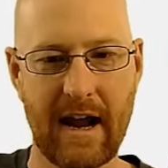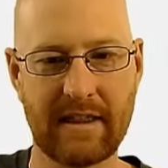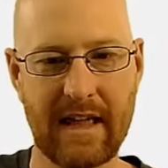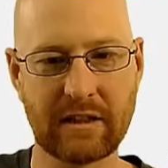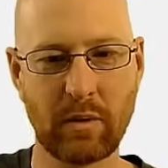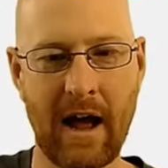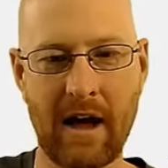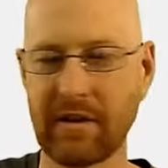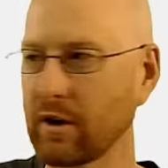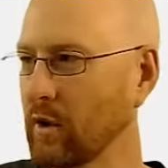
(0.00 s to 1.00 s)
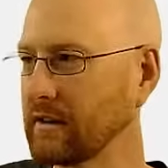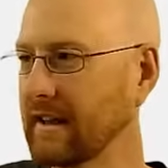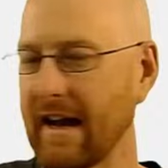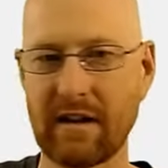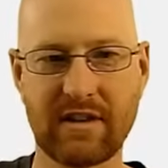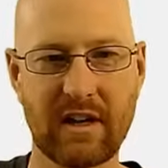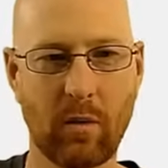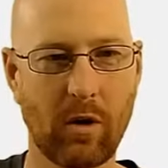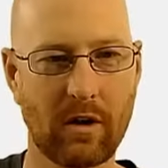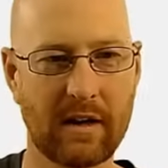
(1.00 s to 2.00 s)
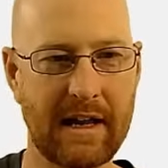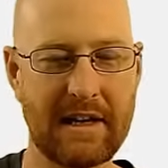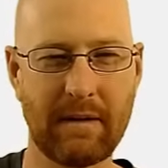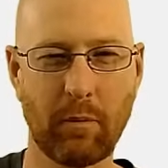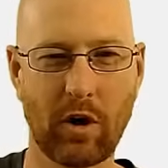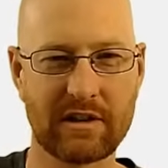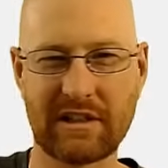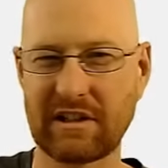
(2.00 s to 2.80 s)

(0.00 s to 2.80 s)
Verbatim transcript: And that's how the grid layout thing works.